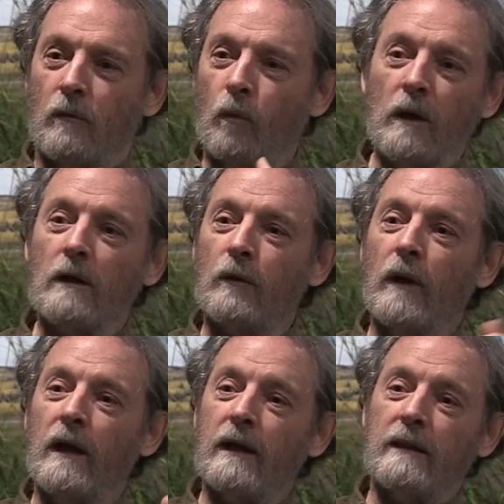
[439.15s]
whittle
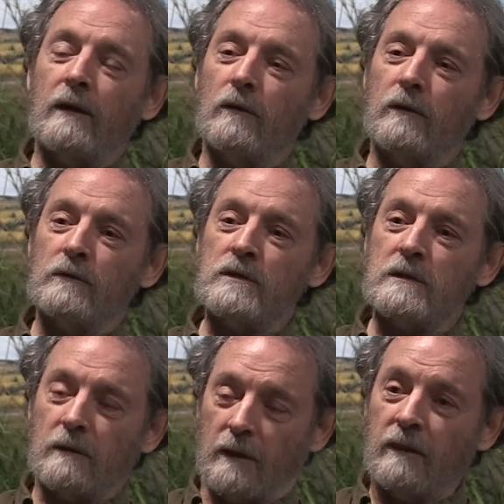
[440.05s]
away at the
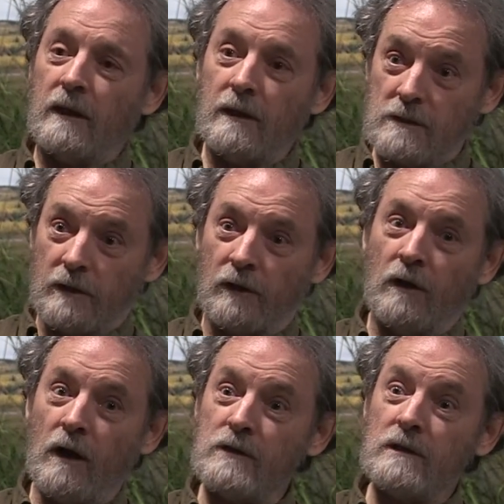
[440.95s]
things that are
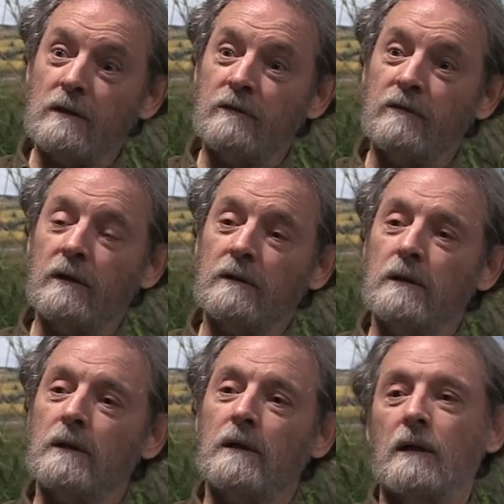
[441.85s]
causing the
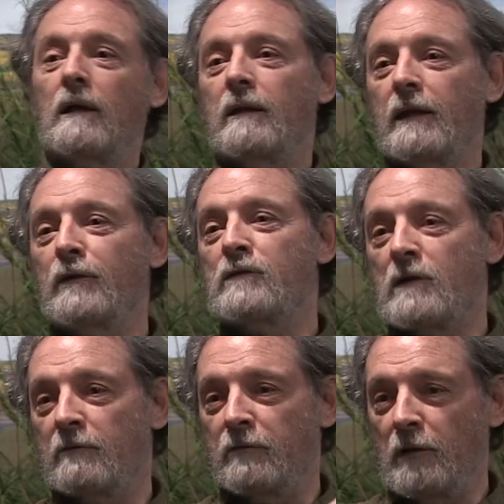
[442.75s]
fear, then you
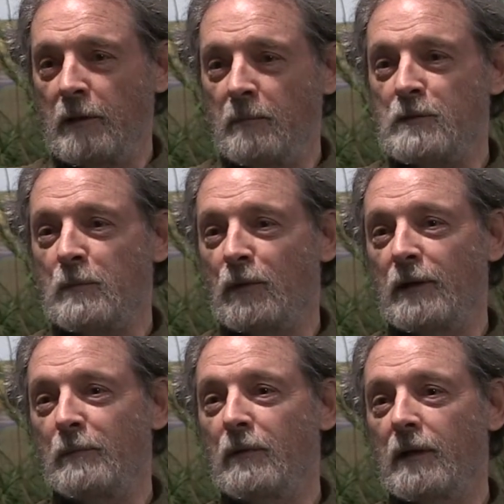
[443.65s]
start feeling much
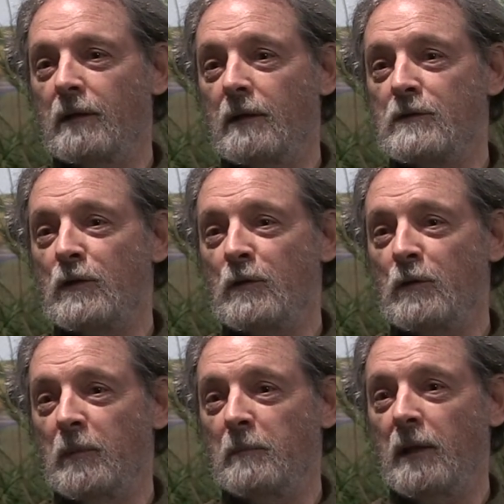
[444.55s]
more liberated as a
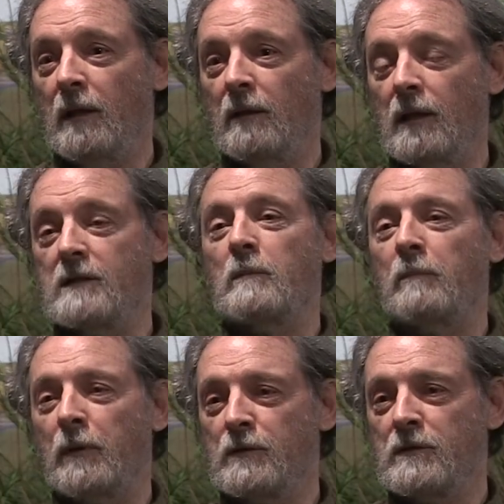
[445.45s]
human being, as
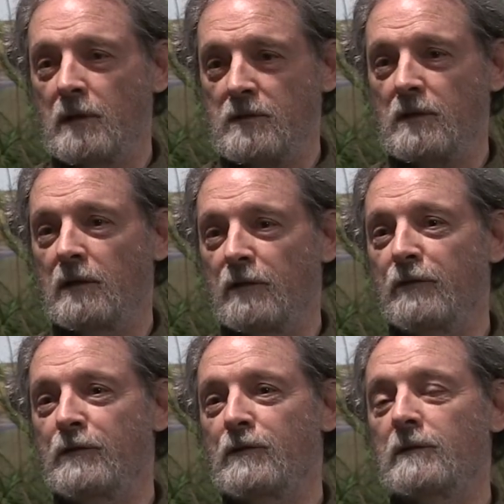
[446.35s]
a person, as an
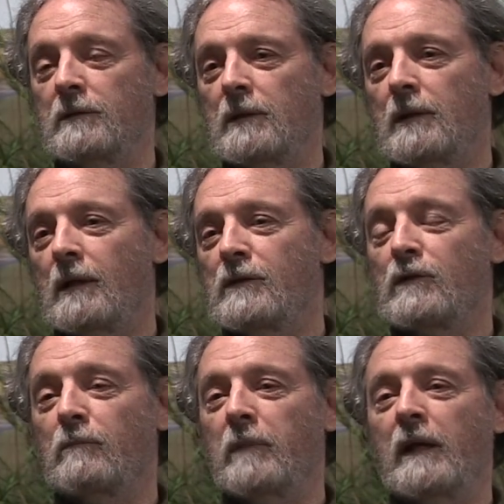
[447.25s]
individual.
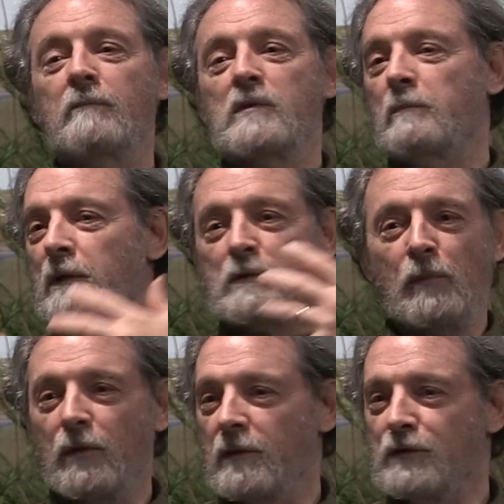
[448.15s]
So it becomes a
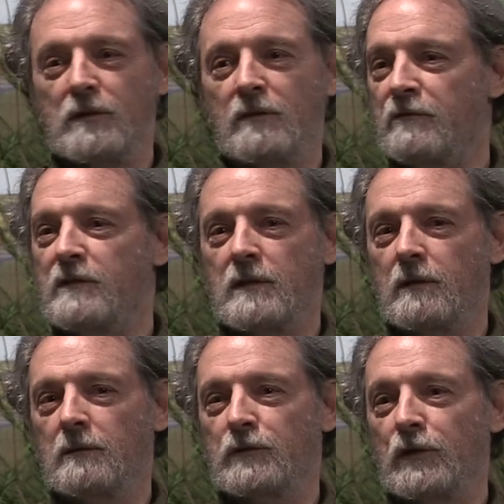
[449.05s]
much more than just a
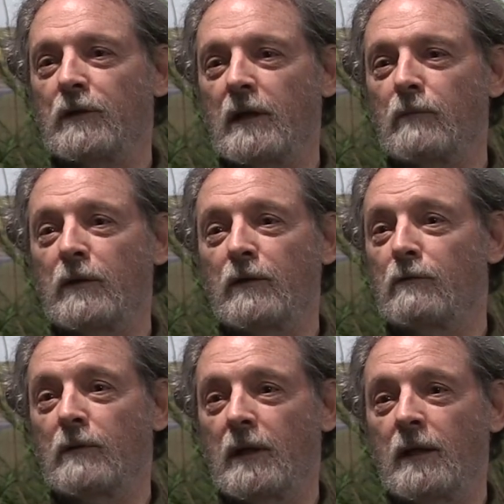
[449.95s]
physical journey when
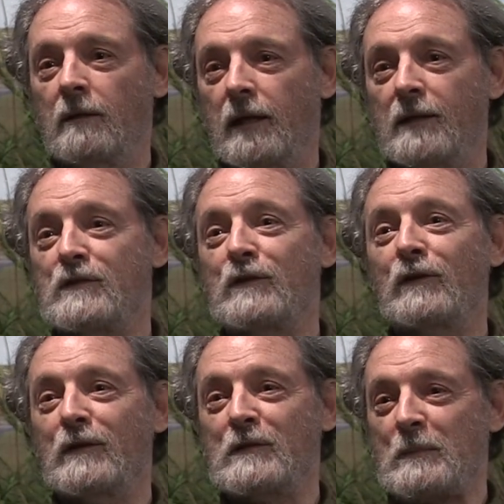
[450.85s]
you really get
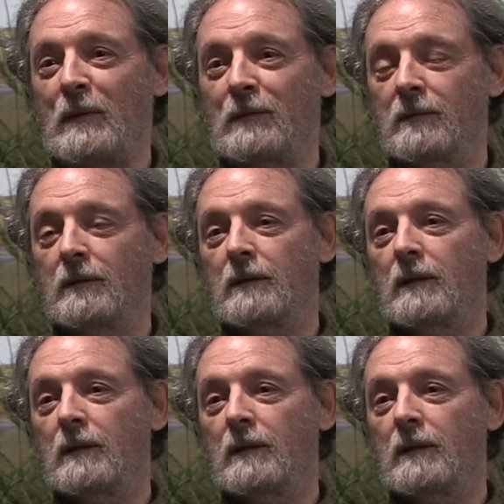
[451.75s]
serious about